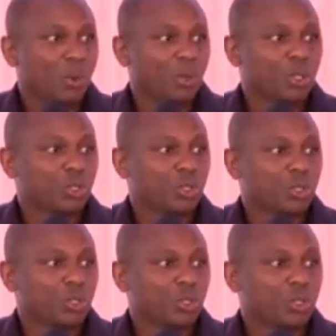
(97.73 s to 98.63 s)
We also
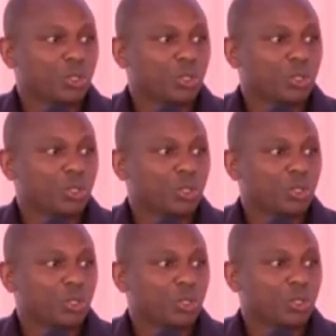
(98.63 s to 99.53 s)
have a number of bills
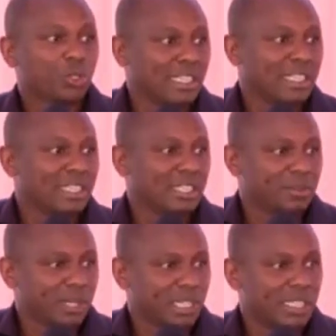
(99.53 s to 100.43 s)
that are in the Senate,
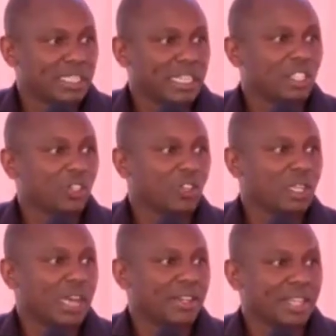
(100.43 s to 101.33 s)
especially touching
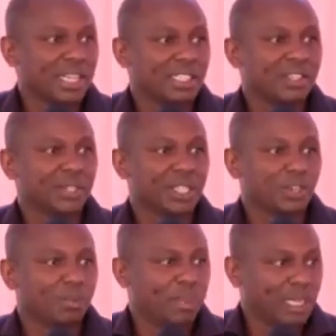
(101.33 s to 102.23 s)
on agriculture,
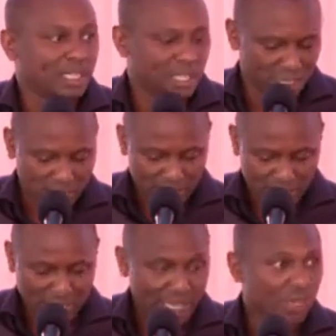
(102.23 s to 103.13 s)
critical bills,
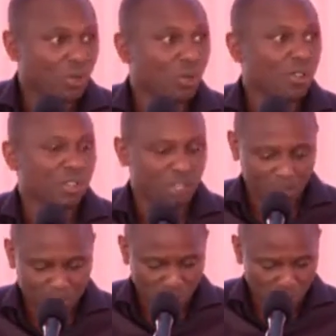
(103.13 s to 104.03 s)
and I know the
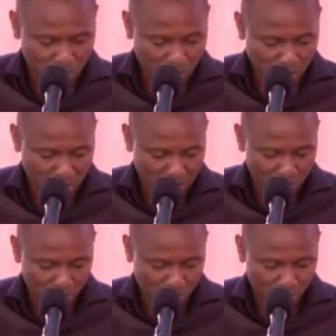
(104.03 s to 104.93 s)
Honorable
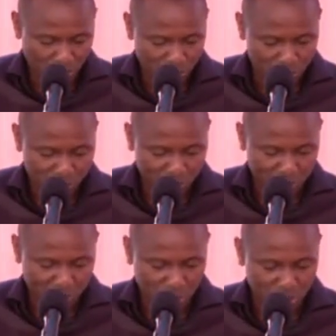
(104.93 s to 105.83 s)
Aaron Cheruiyot will be
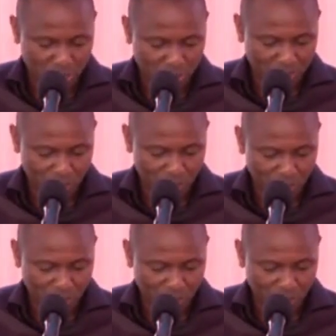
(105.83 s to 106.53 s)
speaking to some of those.